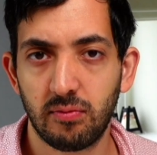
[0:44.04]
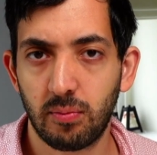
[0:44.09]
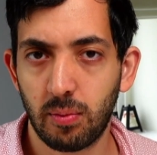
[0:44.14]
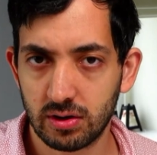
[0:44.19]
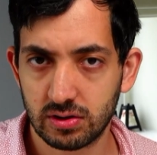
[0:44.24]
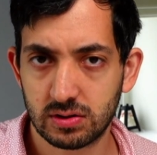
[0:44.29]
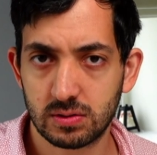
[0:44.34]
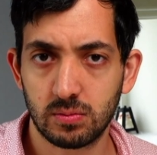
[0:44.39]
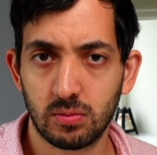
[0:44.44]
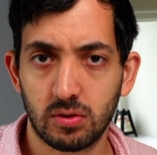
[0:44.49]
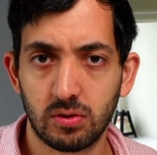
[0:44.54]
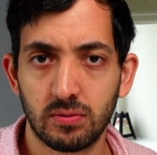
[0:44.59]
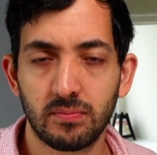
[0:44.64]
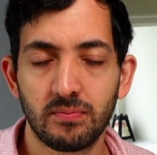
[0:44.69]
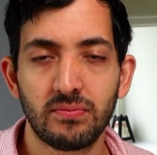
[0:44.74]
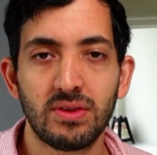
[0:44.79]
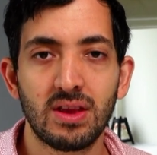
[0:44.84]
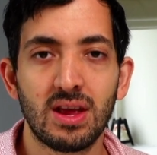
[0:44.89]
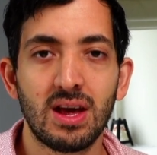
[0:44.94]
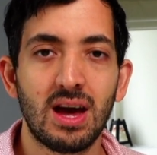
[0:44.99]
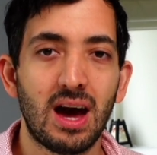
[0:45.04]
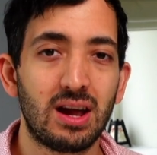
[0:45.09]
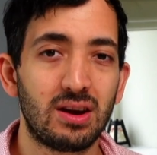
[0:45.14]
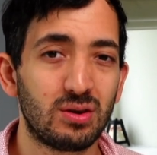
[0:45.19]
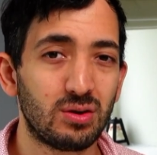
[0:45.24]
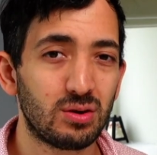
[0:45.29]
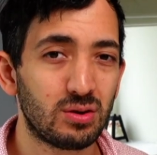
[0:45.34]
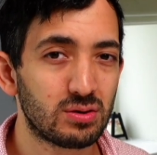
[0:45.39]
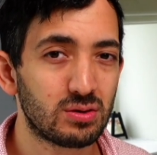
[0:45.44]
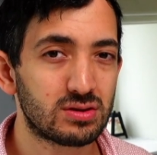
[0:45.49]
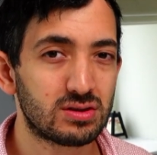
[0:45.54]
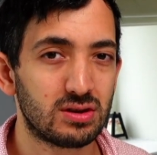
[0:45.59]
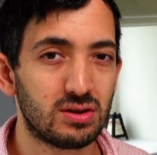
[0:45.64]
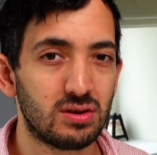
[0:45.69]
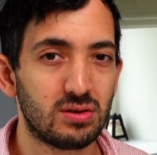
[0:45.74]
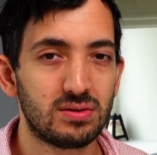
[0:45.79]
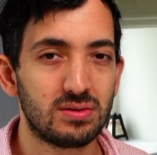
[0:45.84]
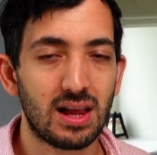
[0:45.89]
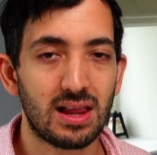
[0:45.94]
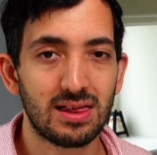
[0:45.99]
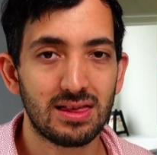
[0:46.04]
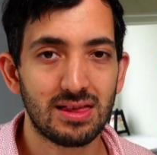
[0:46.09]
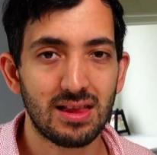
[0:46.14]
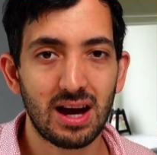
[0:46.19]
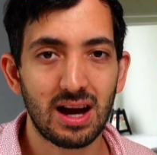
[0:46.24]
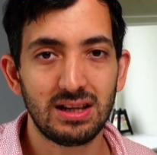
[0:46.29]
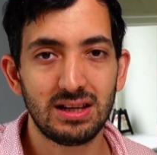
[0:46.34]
possible, and also the light